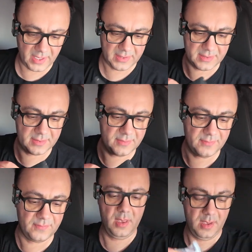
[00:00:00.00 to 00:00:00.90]
case.
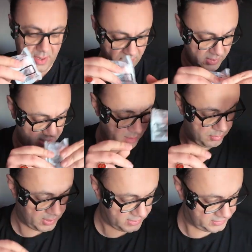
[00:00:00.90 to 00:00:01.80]
Give her the
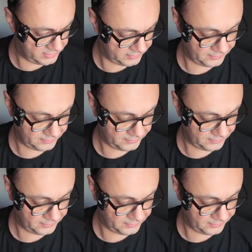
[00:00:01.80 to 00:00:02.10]
earplugs.